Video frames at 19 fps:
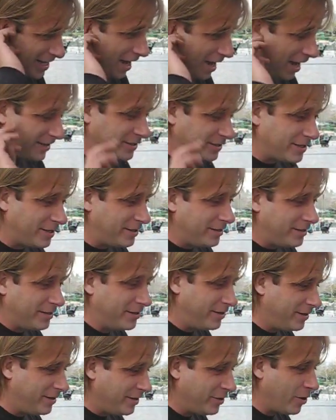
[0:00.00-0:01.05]
I said,
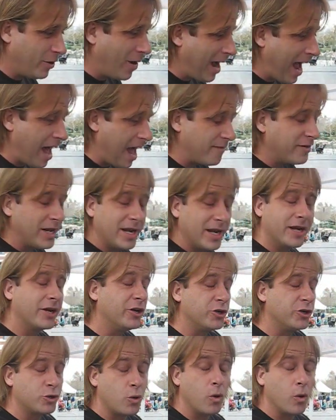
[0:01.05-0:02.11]
you know, I have an edit
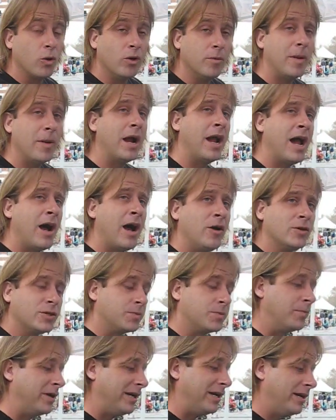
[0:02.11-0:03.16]
controller at my
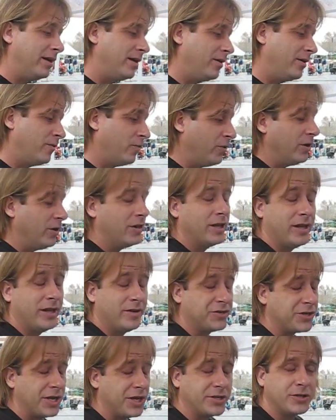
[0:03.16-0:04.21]
house, but really
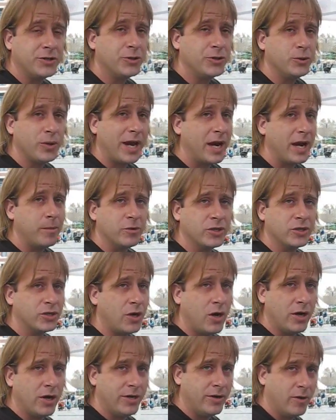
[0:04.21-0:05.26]
chasing 2 cameras
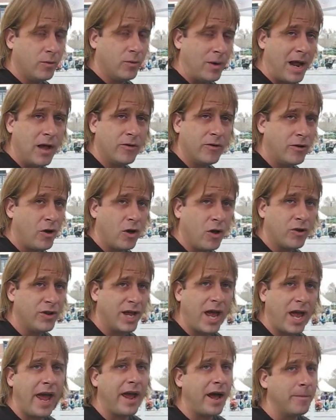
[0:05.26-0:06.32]
around all
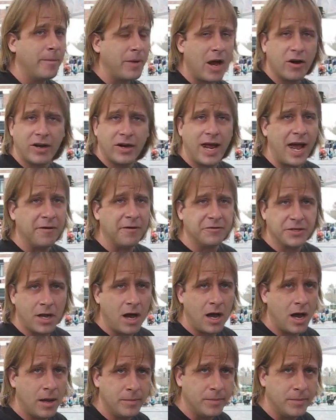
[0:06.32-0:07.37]
day, I'm not going to have
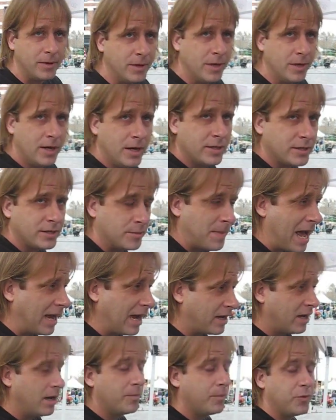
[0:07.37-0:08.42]
time to
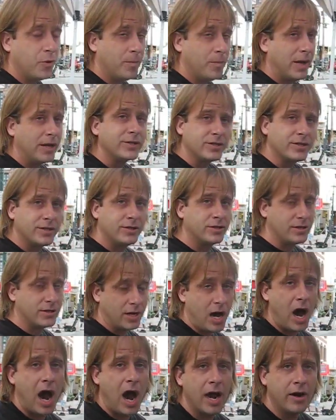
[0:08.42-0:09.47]
back up. You're best to
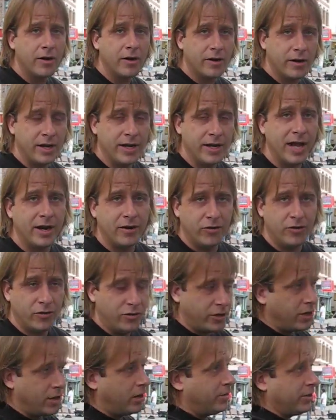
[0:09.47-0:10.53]
hire an editor
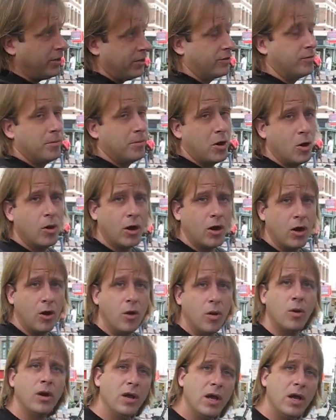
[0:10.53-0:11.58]
to come into the
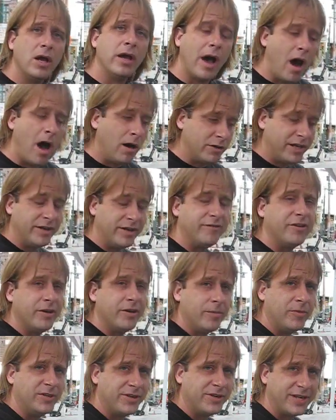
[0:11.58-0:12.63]
Moho. I'll give
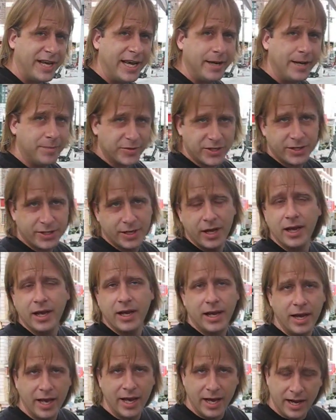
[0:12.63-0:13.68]
him the tapes.
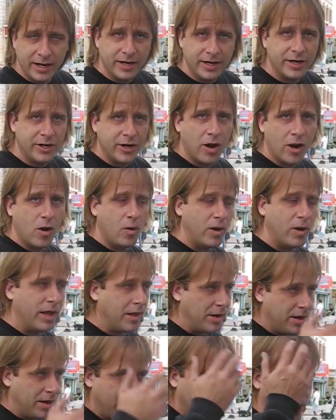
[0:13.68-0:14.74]
And you know,
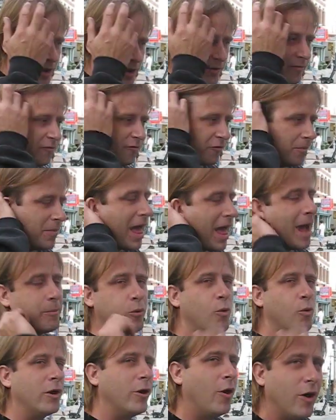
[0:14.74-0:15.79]
and from that
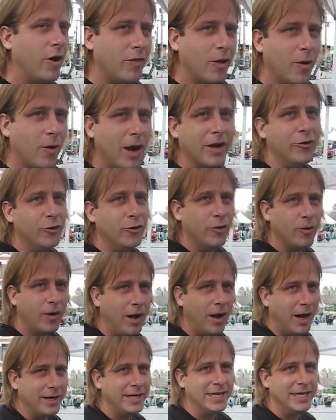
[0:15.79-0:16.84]
point on, though, I knew
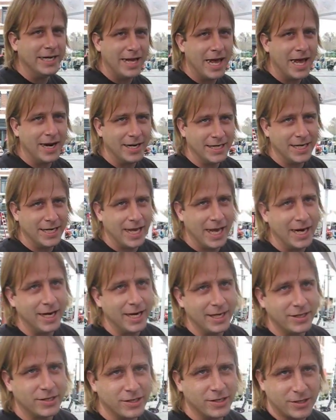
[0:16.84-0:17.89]
I needed an
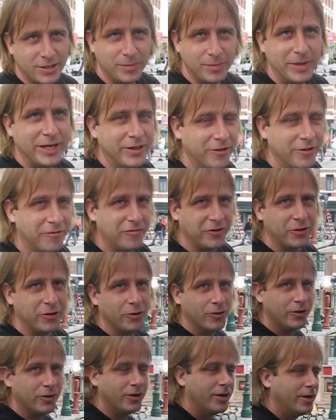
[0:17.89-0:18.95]
editing system in the
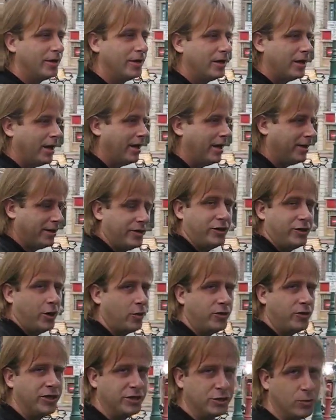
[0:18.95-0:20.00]
field, and you
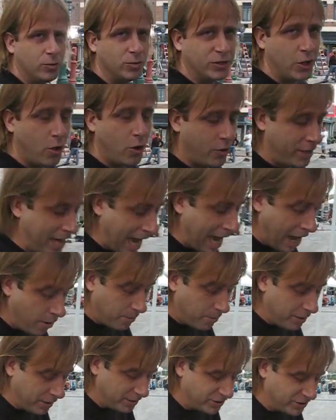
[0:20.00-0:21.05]
know, digital was already
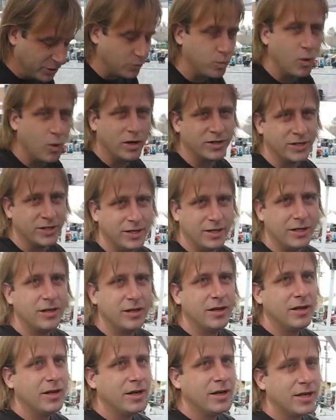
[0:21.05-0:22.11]
out, but it just wasn't
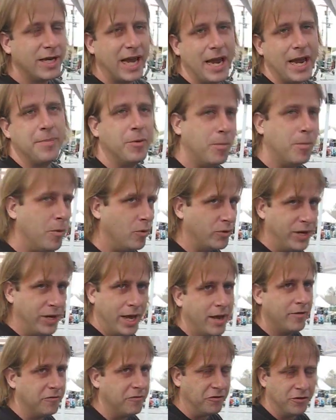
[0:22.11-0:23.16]
capable
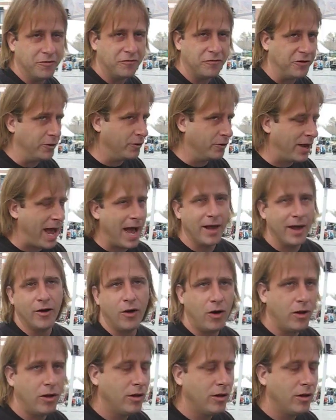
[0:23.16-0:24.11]
yet for the field at all.